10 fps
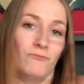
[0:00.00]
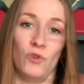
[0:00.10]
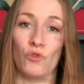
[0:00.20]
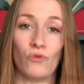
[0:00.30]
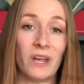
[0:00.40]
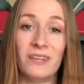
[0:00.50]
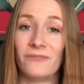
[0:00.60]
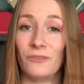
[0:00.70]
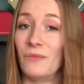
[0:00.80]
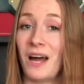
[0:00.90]
great
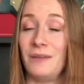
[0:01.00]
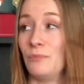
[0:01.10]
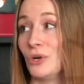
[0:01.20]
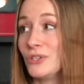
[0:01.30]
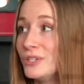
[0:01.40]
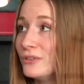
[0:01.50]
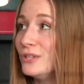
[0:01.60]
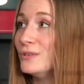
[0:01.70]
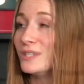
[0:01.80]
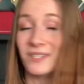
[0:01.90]
for my personal
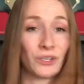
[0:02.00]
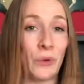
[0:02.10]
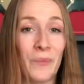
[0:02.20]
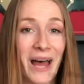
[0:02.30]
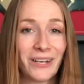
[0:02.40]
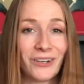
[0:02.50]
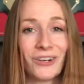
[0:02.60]
use as a competitor,